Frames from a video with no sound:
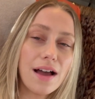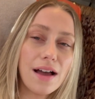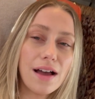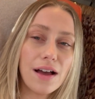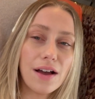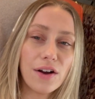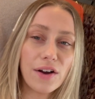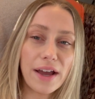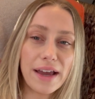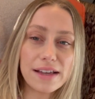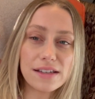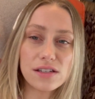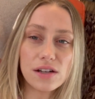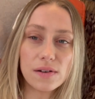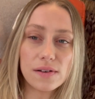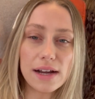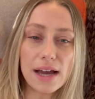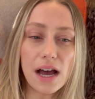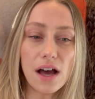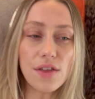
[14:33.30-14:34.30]
Okay, so
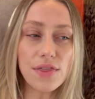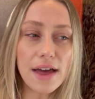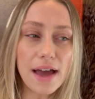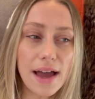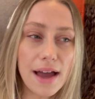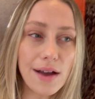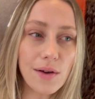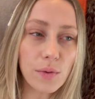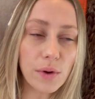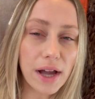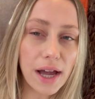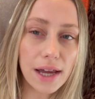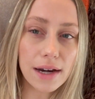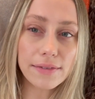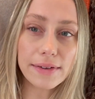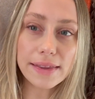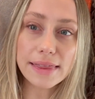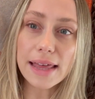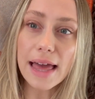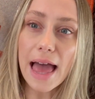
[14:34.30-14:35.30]
now that we're kind of
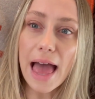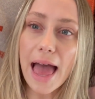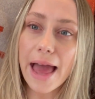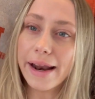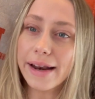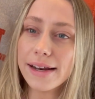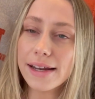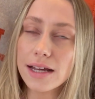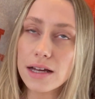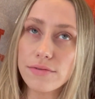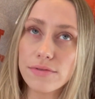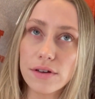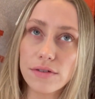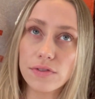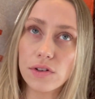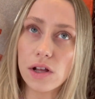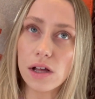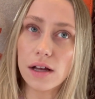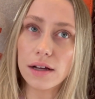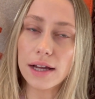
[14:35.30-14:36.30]
at the end of the
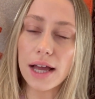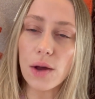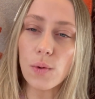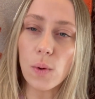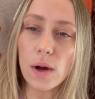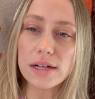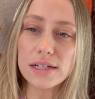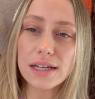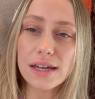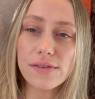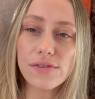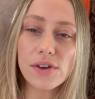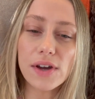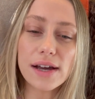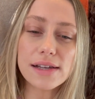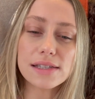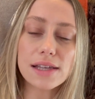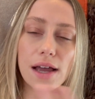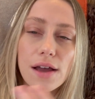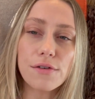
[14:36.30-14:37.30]
vlog, I want to give you
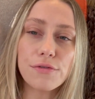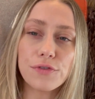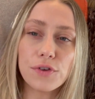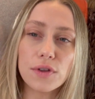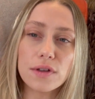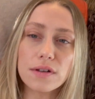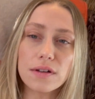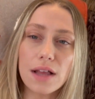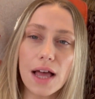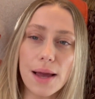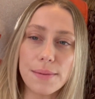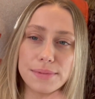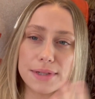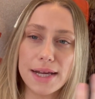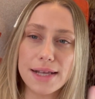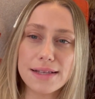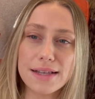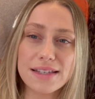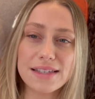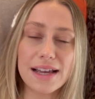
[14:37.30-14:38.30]
guys a few little
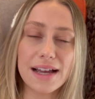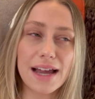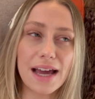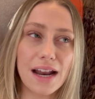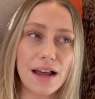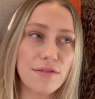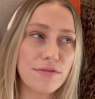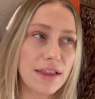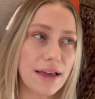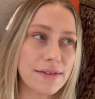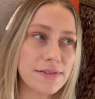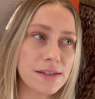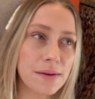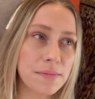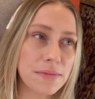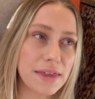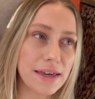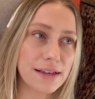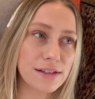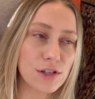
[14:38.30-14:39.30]
updates because I kind of left some
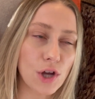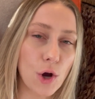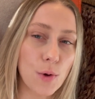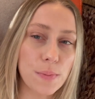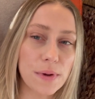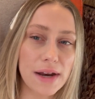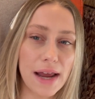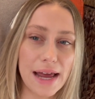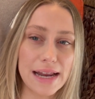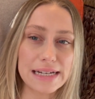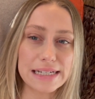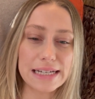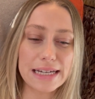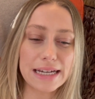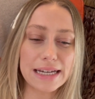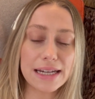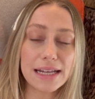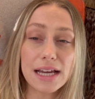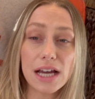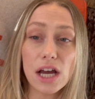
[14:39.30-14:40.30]
things
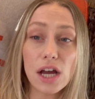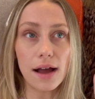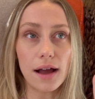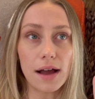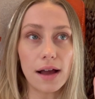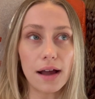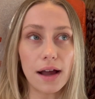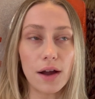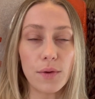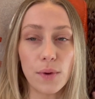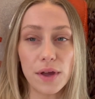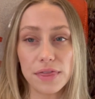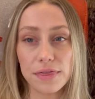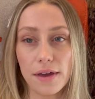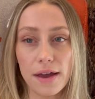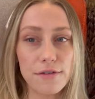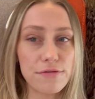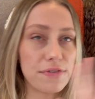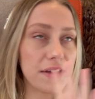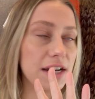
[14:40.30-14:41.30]
open-ended.
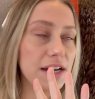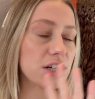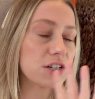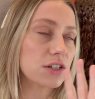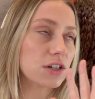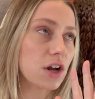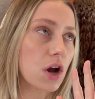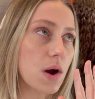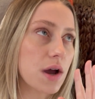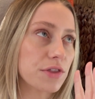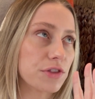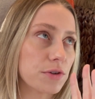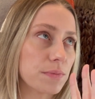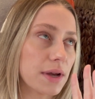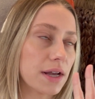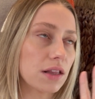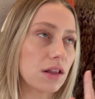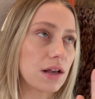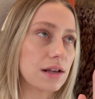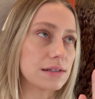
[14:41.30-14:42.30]
I finished going through my
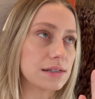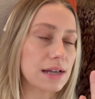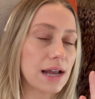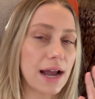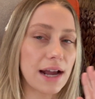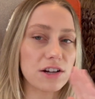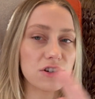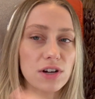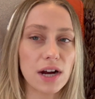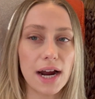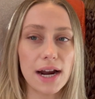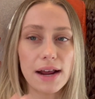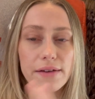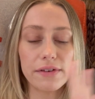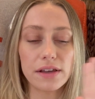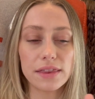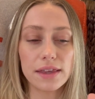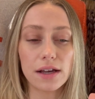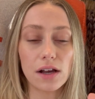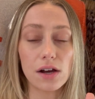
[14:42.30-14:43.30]
closet. I tried
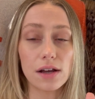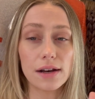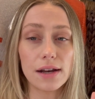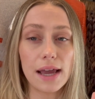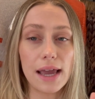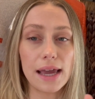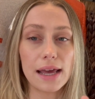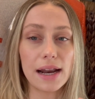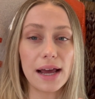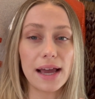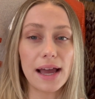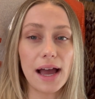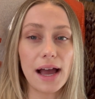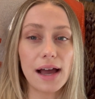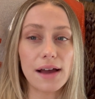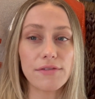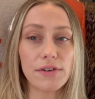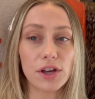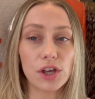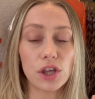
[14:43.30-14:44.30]
everything on, and I
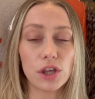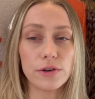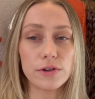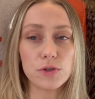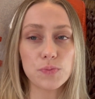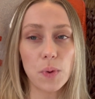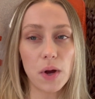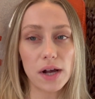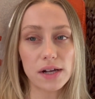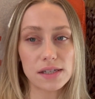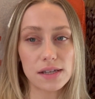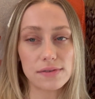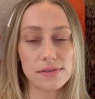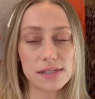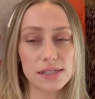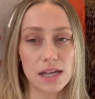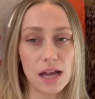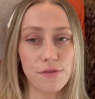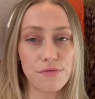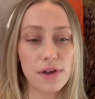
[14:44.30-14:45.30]
have a huge box of
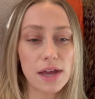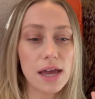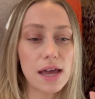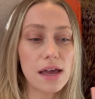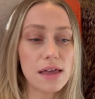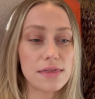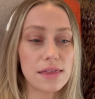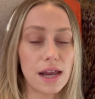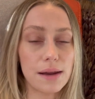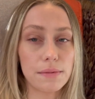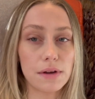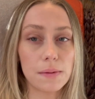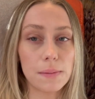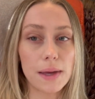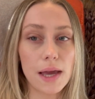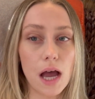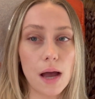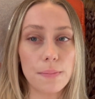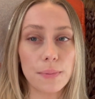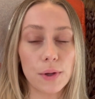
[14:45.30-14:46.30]
stuff that I'm going to be
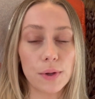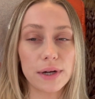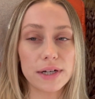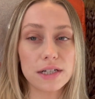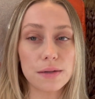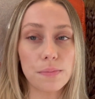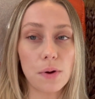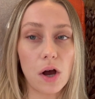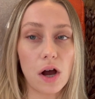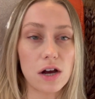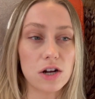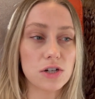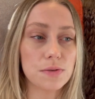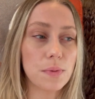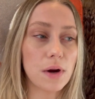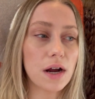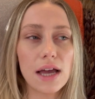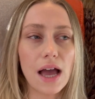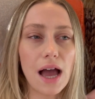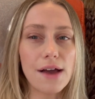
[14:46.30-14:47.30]
uploading to
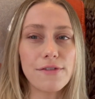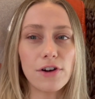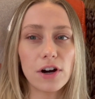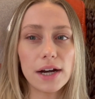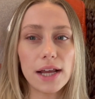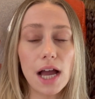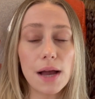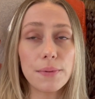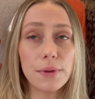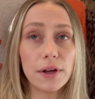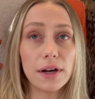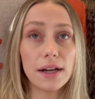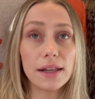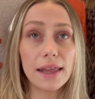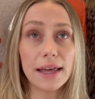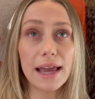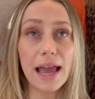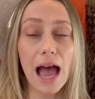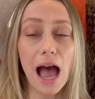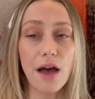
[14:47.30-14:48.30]
Poshmark. I've already uploaded
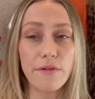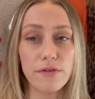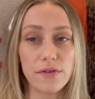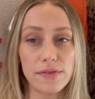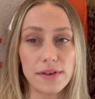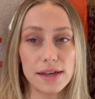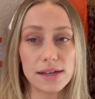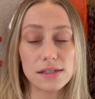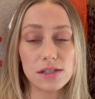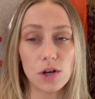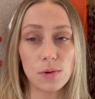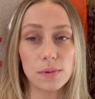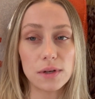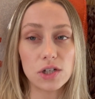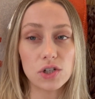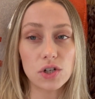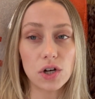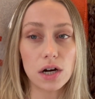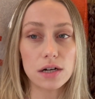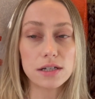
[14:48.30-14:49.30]
like half of it, so be
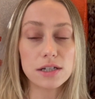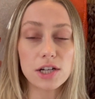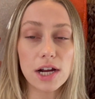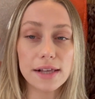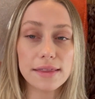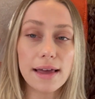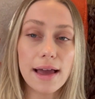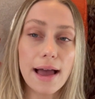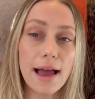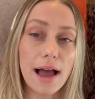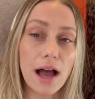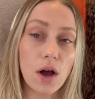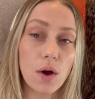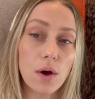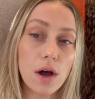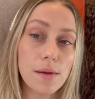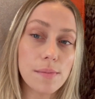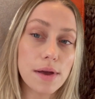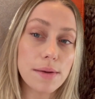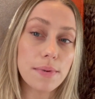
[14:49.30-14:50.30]
sure to check that out
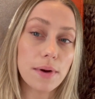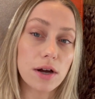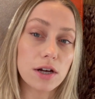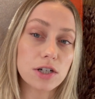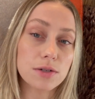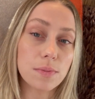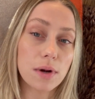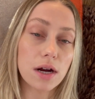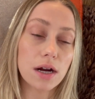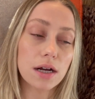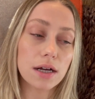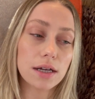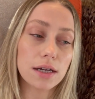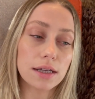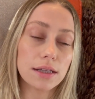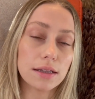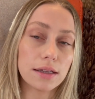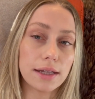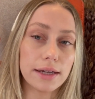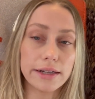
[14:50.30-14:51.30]
on my Poshmark
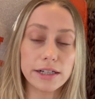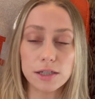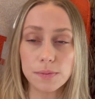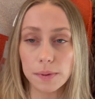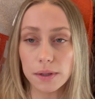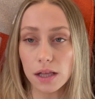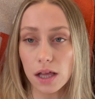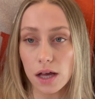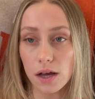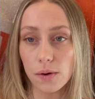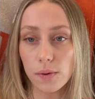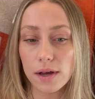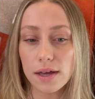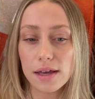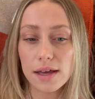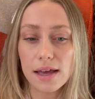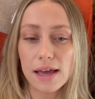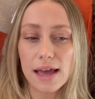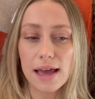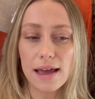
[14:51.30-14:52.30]
linked below.
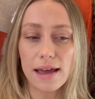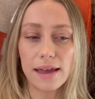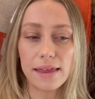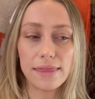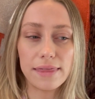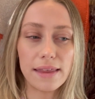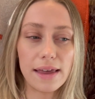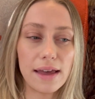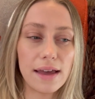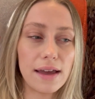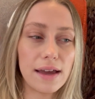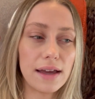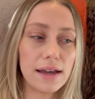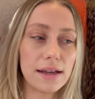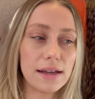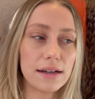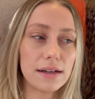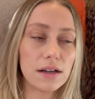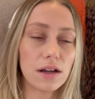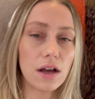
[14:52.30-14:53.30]
And
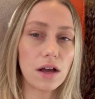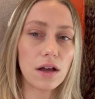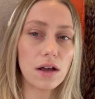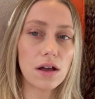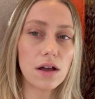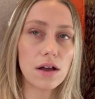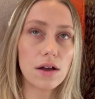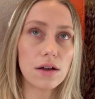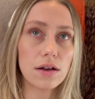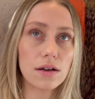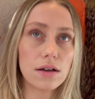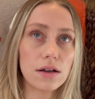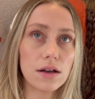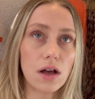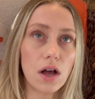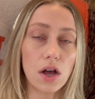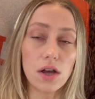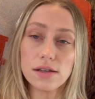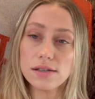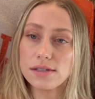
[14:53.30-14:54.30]
then
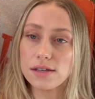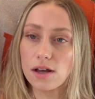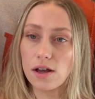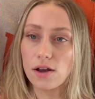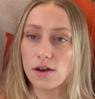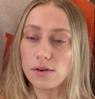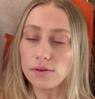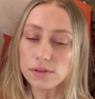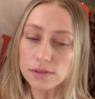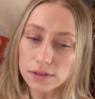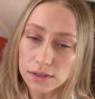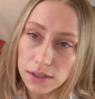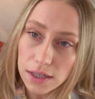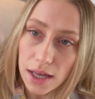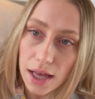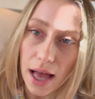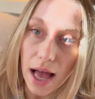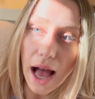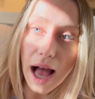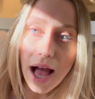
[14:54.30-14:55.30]
also,
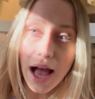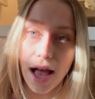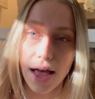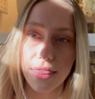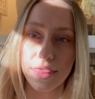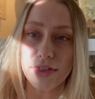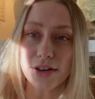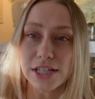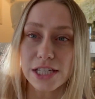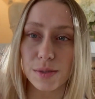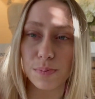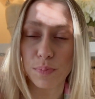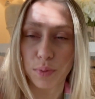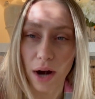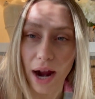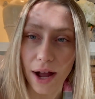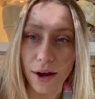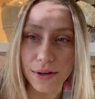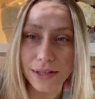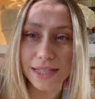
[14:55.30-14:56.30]
the
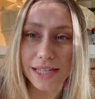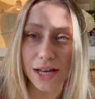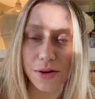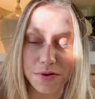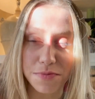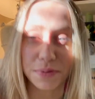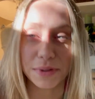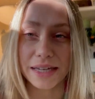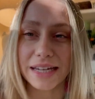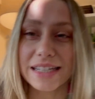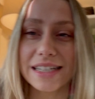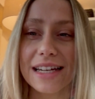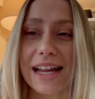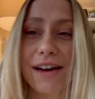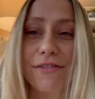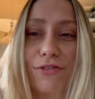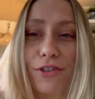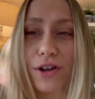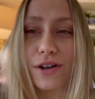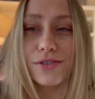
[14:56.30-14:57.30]
sprouts that we planted
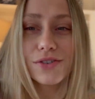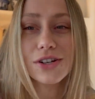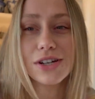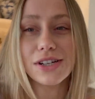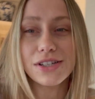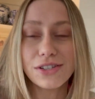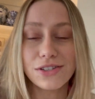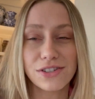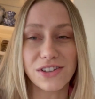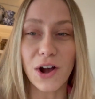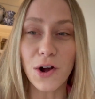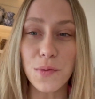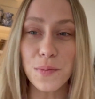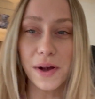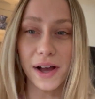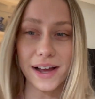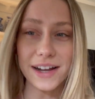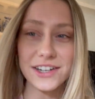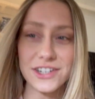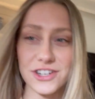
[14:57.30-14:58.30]
have grown so
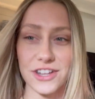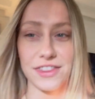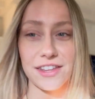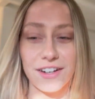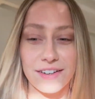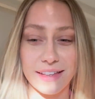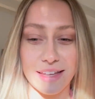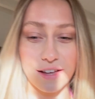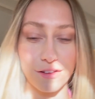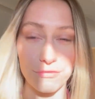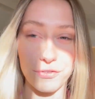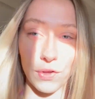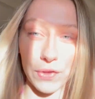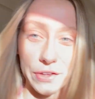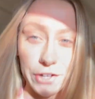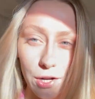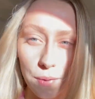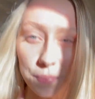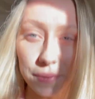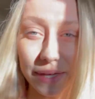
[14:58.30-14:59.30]
much. They're like full
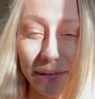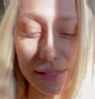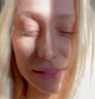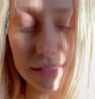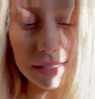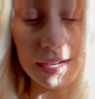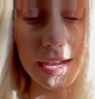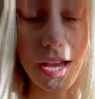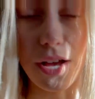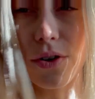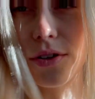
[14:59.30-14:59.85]
little plants now.